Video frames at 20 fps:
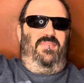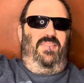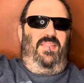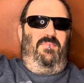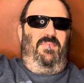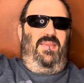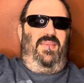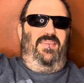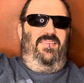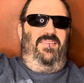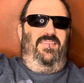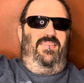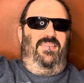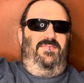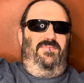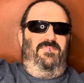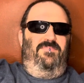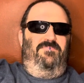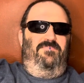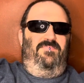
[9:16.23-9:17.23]
I mean,
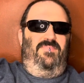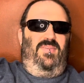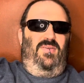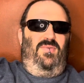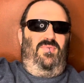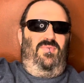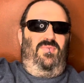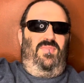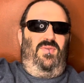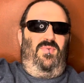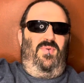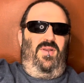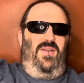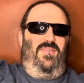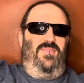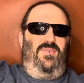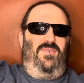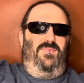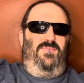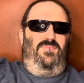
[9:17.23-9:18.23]
there were
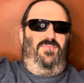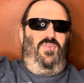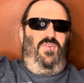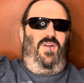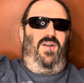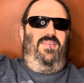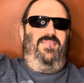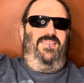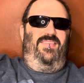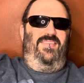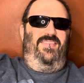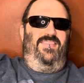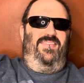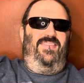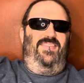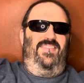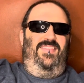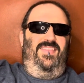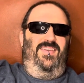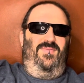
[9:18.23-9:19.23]
other
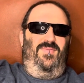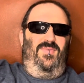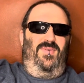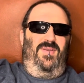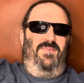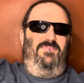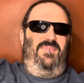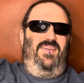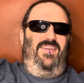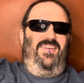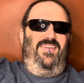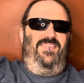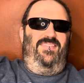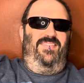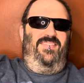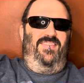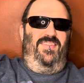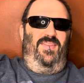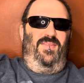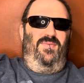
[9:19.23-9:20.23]
crosses that were up there.
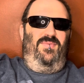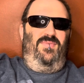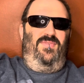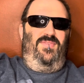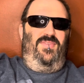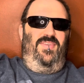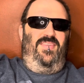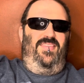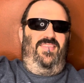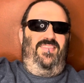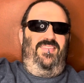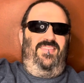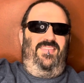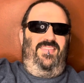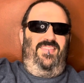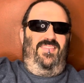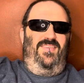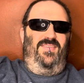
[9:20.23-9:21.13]
You know, there was Jesus, and